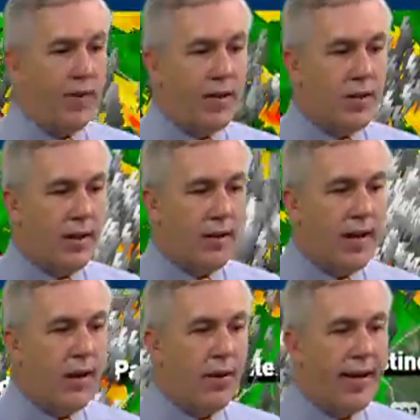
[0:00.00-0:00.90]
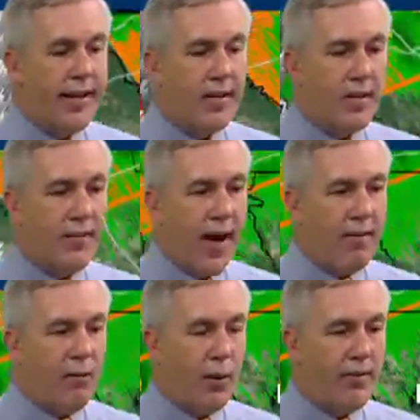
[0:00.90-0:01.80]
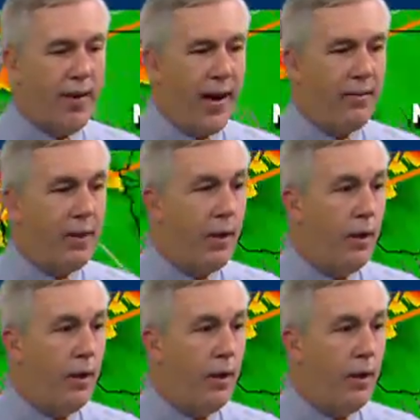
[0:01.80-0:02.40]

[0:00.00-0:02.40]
that's near and east of I-45.